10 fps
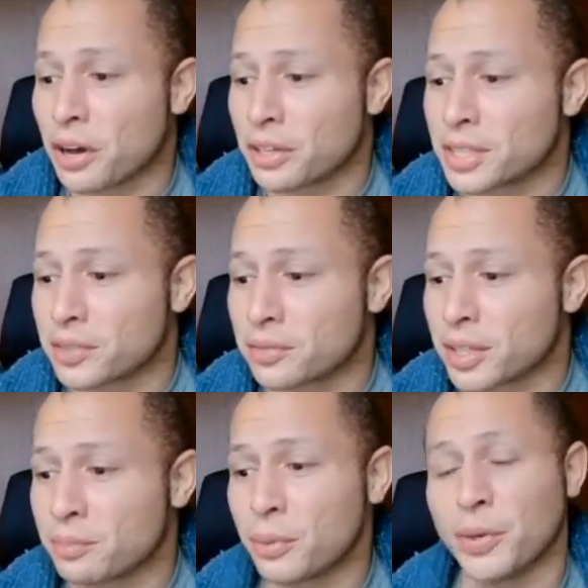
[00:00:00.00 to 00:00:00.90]
all
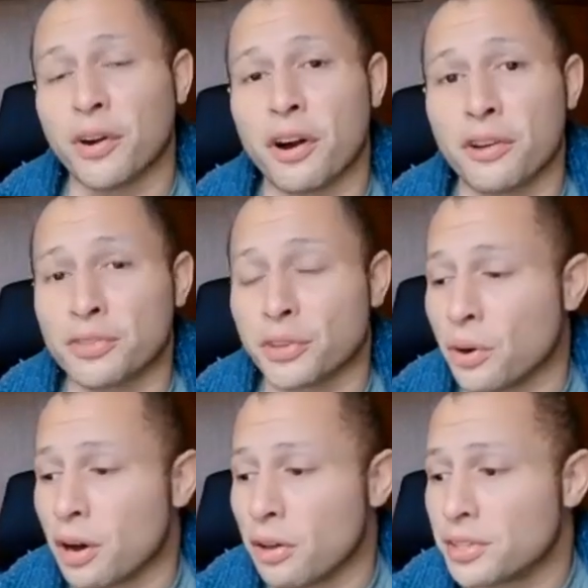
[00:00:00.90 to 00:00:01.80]
different, but we are
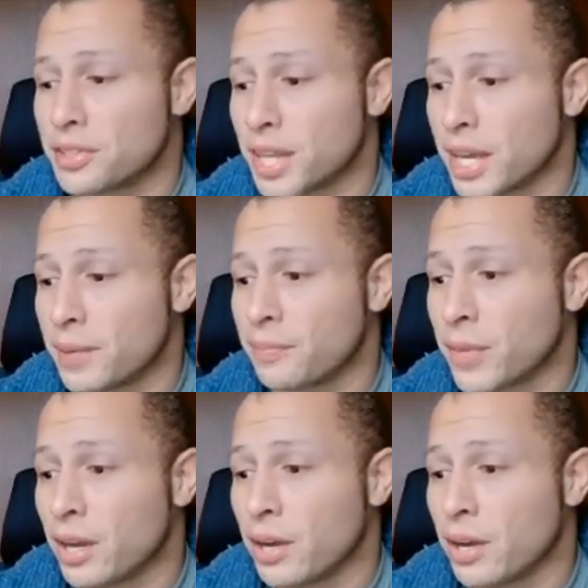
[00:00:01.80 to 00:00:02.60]
also all the same.